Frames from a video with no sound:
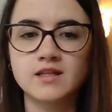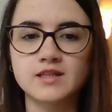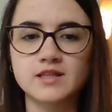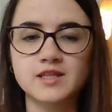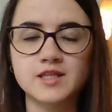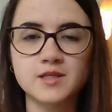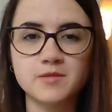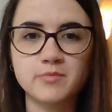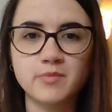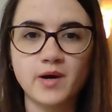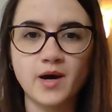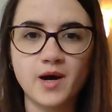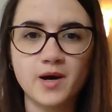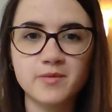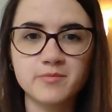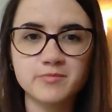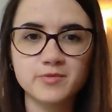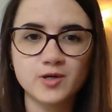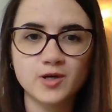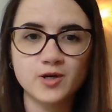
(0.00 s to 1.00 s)
The
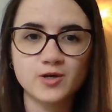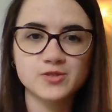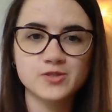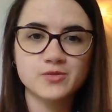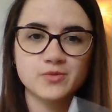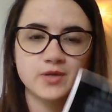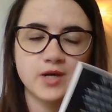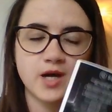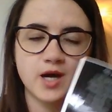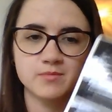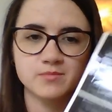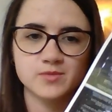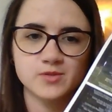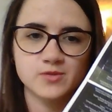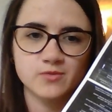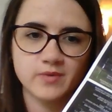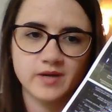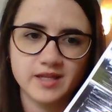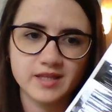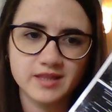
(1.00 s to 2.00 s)
pump also comes
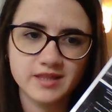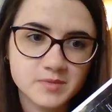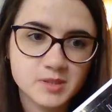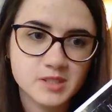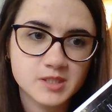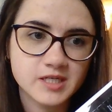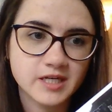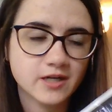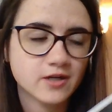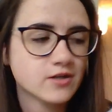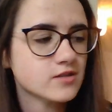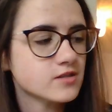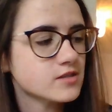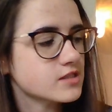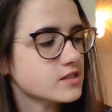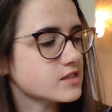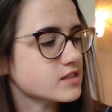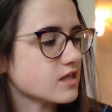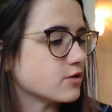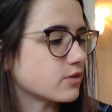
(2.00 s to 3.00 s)
with
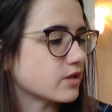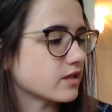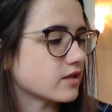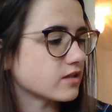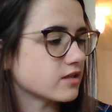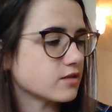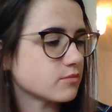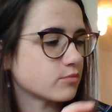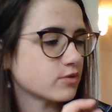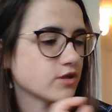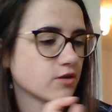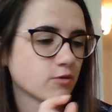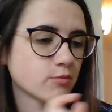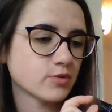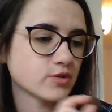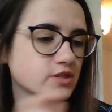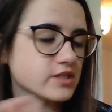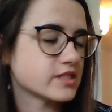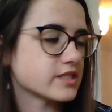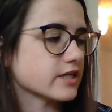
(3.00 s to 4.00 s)
stickers. You can you know put
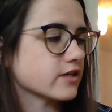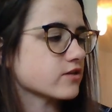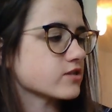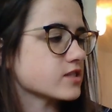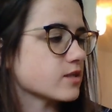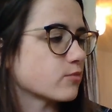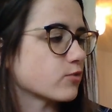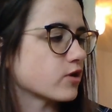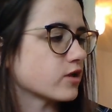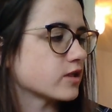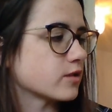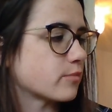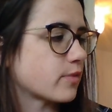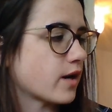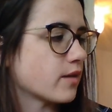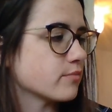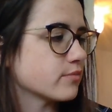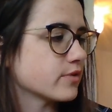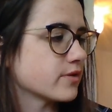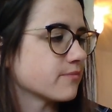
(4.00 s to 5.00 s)
the sticker somewhere on the
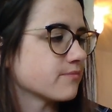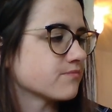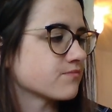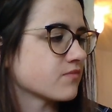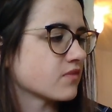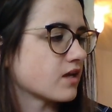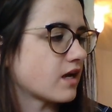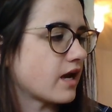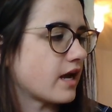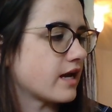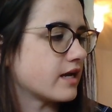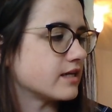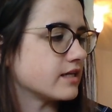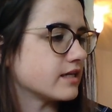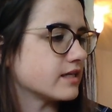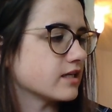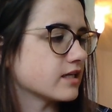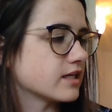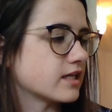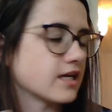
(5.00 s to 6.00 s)
pump and
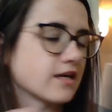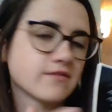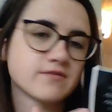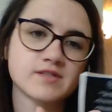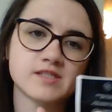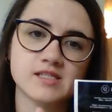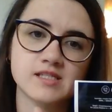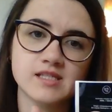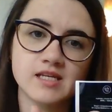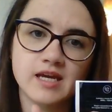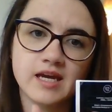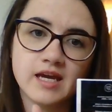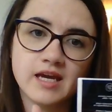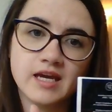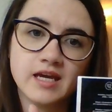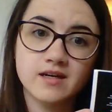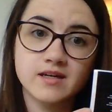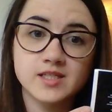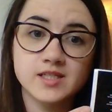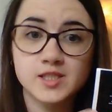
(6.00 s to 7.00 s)
it gives
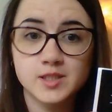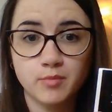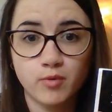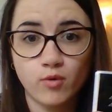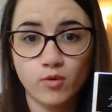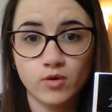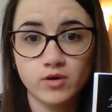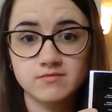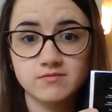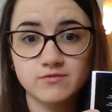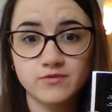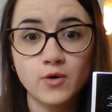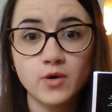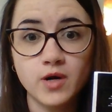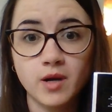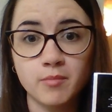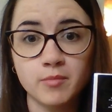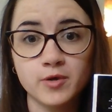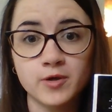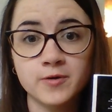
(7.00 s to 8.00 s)
a, a support phone
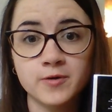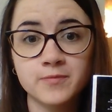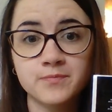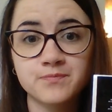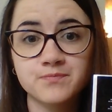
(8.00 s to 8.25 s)
number